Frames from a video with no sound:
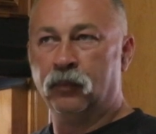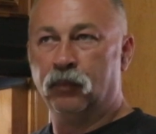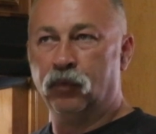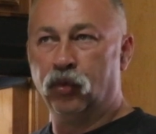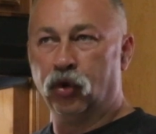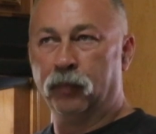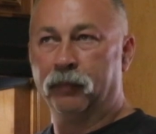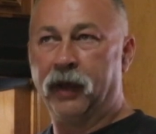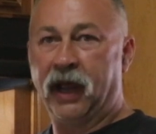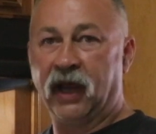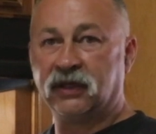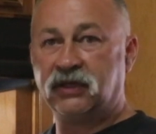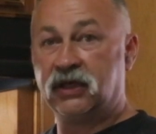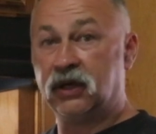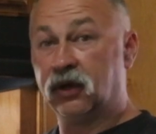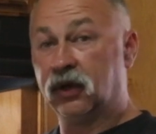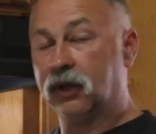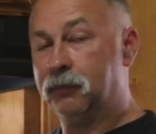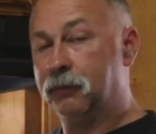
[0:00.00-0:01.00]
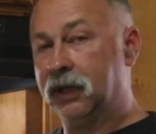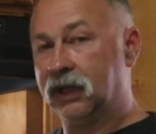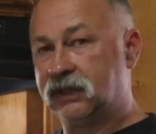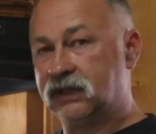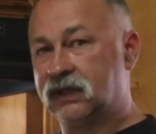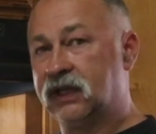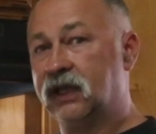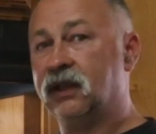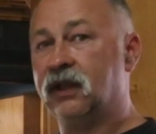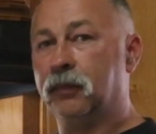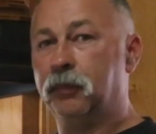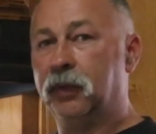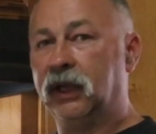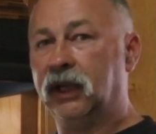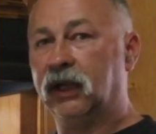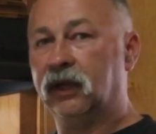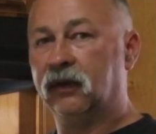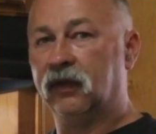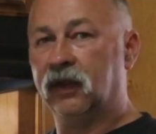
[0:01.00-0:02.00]
more bacteria mixed in the
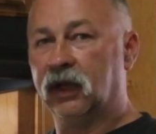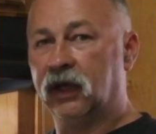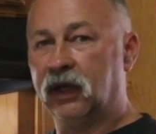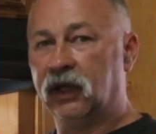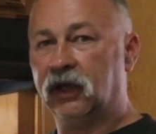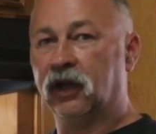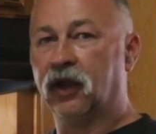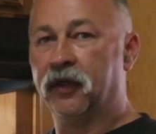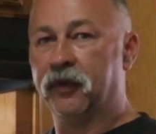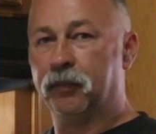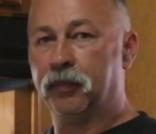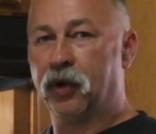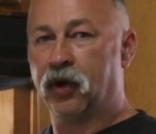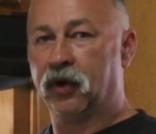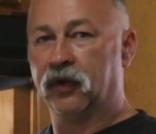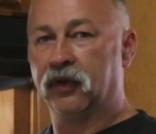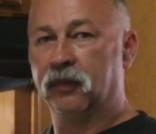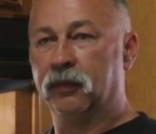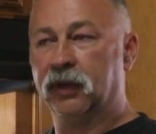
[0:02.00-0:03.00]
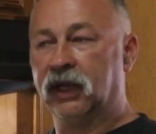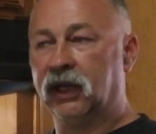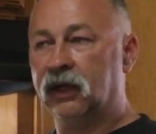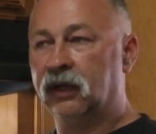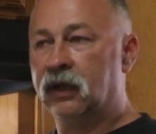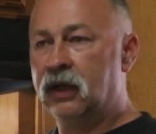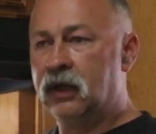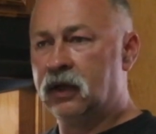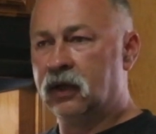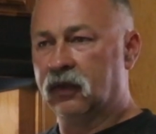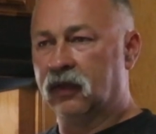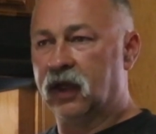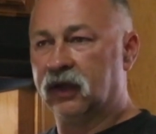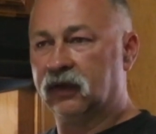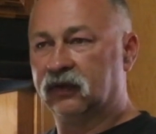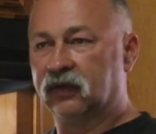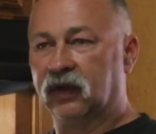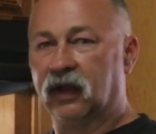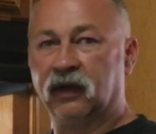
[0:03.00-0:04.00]
meat than any other part of the meat.
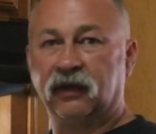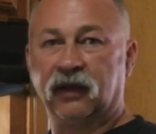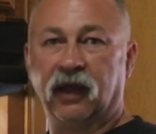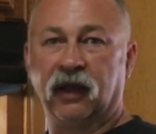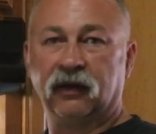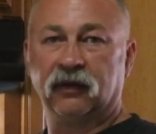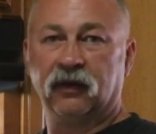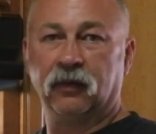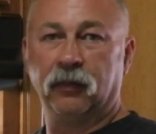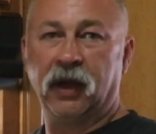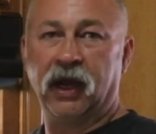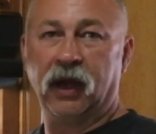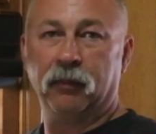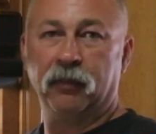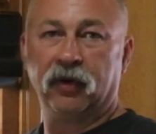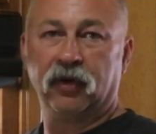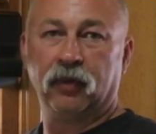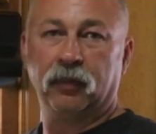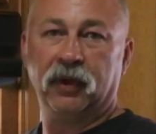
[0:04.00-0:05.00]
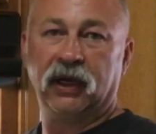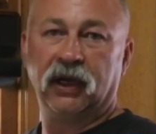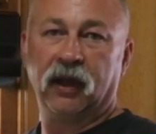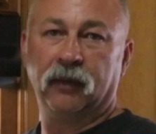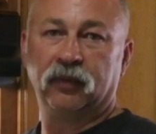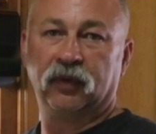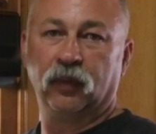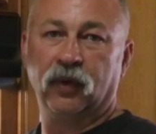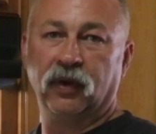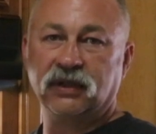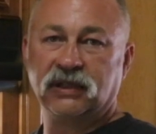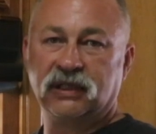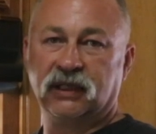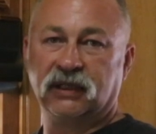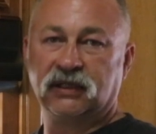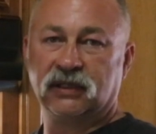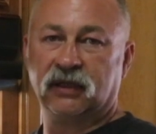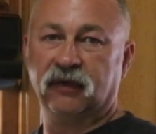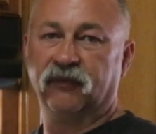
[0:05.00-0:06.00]
They say take the hamburger meat up to
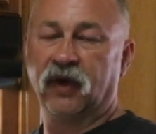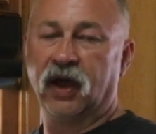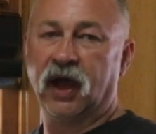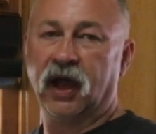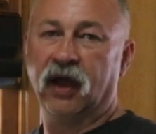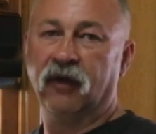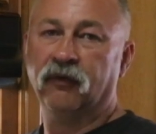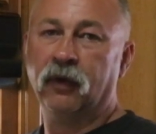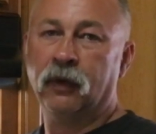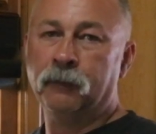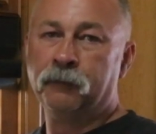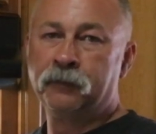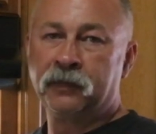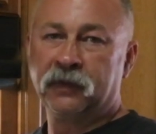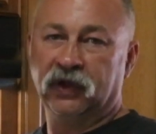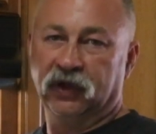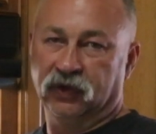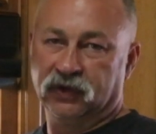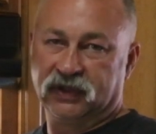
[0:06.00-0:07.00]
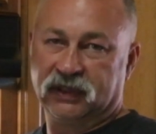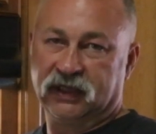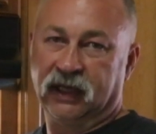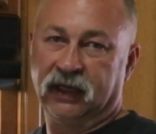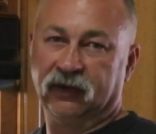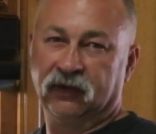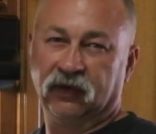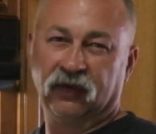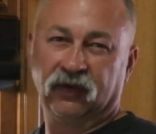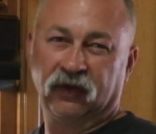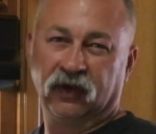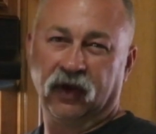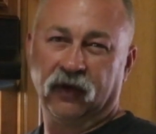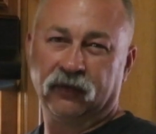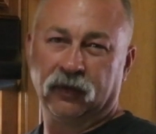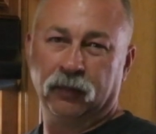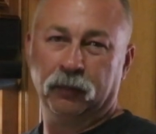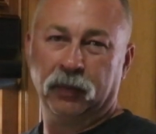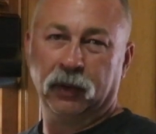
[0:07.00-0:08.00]
165. Your steaks and
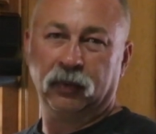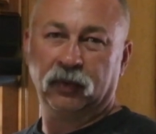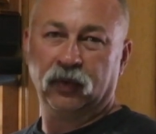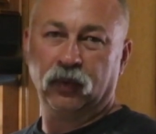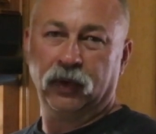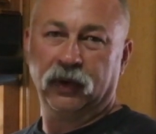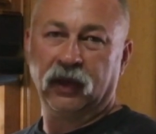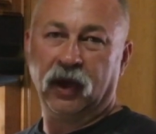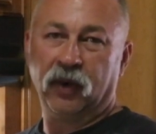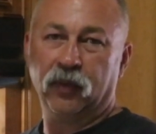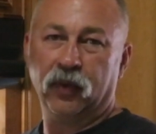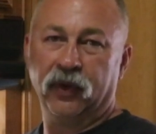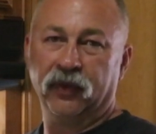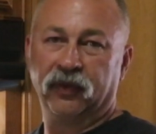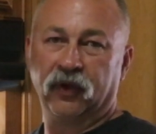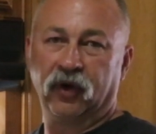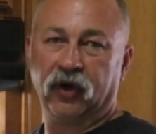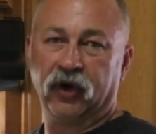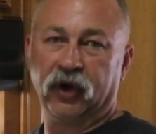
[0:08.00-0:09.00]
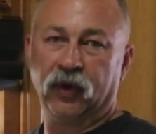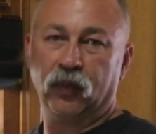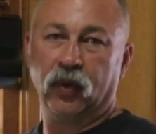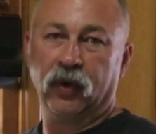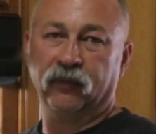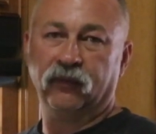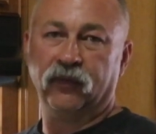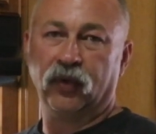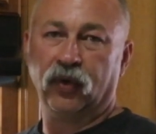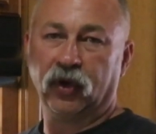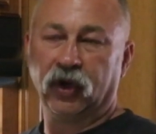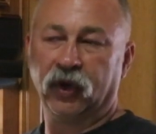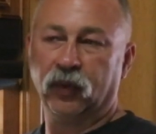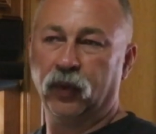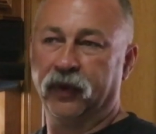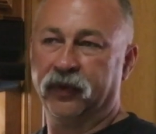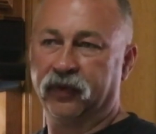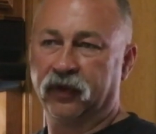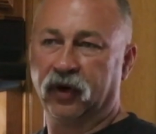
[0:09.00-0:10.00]
stuff can be between that 130 and 140.
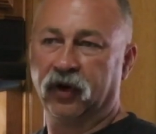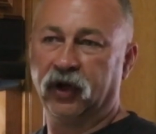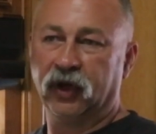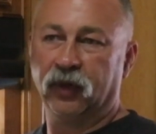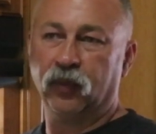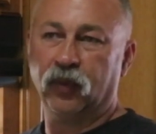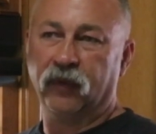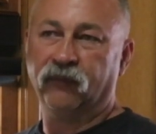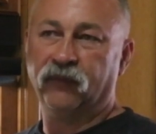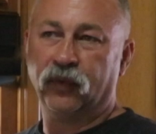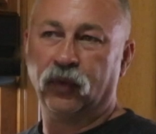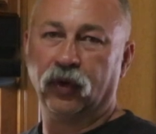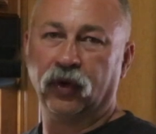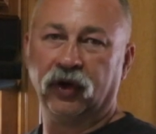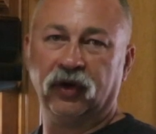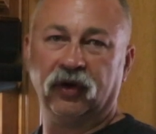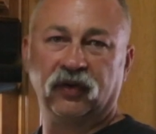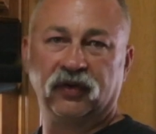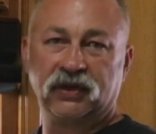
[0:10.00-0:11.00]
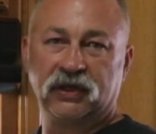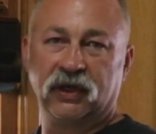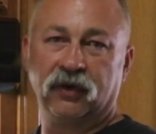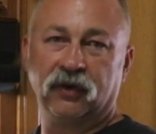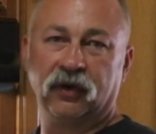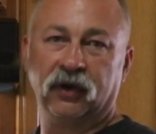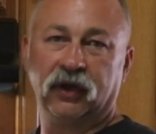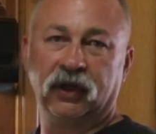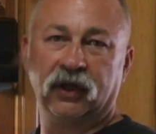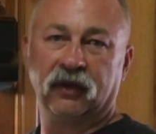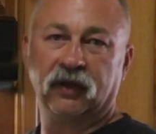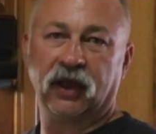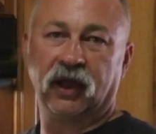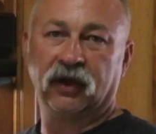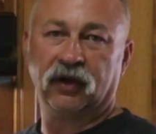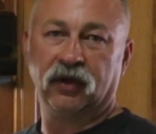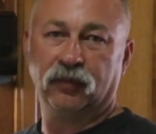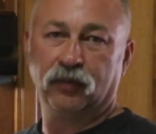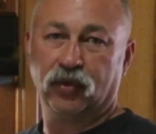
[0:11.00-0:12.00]
130 and 140, you're still going to get
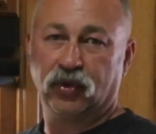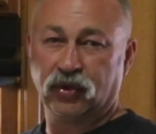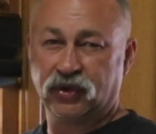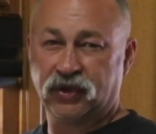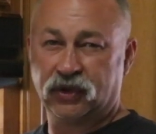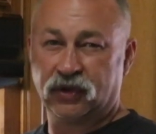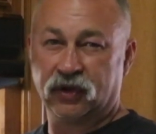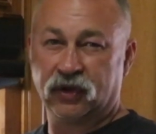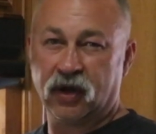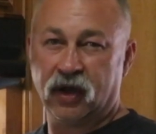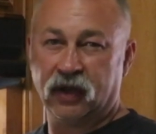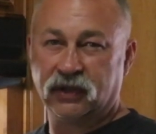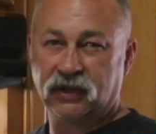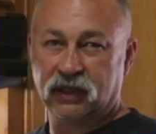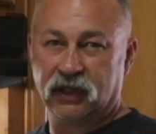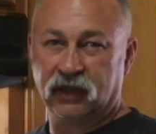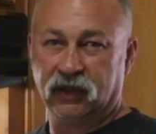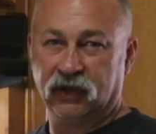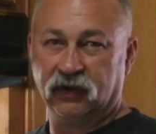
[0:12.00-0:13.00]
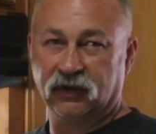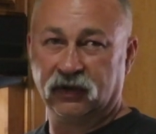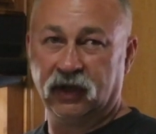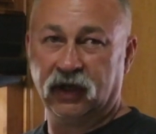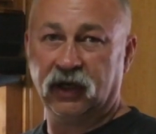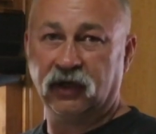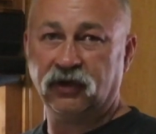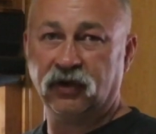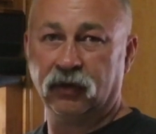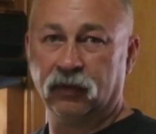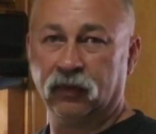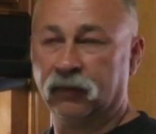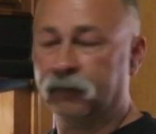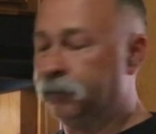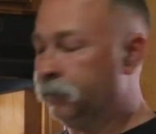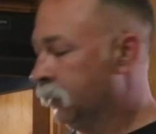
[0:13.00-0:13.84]
that good moisture content in your